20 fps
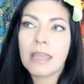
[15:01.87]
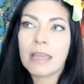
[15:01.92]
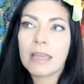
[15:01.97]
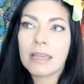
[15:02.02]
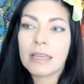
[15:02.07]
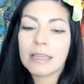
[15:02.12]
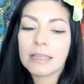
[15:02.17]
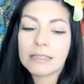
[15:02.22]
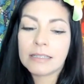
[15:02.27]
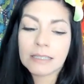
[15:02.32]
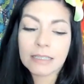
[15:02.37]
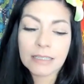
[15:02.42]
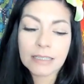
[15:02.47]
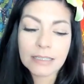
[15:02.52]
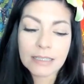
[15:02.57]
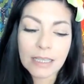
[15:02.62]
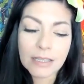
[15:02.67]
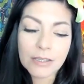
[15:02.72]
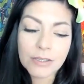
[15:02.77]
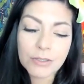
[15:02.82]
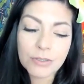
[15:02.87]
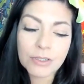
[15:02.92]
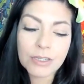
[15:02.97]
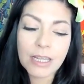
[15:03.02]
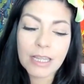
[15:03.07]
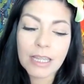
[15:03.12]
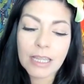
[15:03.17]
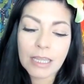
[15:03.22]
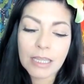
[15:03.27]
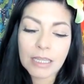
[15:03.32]
And
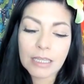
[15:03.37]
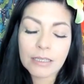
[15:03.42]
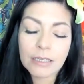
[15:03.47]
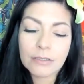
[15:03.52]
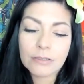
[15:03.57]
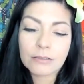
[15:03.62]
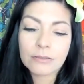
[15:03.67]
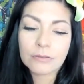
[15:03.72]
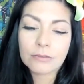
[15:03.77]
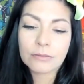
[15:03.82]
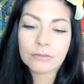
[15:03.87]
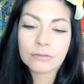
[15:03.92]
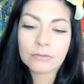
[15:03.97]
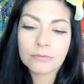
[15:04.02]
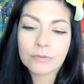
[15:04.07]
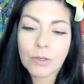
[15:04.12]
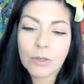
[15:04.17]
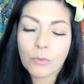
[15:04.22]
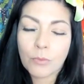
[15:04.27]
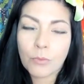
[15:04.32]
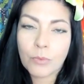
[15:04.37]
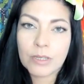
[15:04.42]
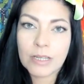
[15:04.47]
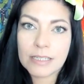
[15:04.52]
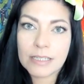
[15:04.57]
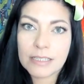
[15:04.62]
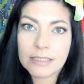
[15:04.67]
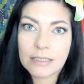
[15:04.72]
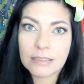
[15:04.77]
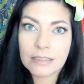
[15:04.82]
yesterday, when
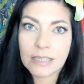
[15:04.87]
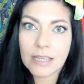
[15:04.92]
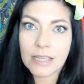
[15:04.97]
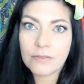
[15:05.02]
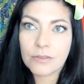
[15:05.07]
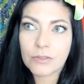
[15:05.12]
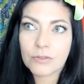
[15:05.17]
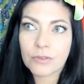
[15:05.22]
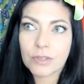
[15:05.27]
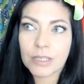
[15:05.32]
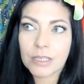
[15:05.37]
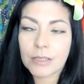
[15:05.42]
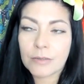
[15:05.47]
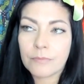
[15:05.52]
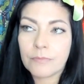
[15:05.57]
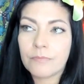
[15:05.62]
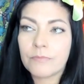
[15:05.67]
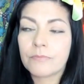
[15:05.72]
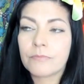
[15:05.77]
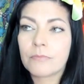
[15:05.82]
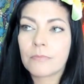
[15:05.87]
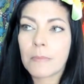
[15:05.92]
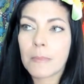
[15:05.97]
I did the live stream,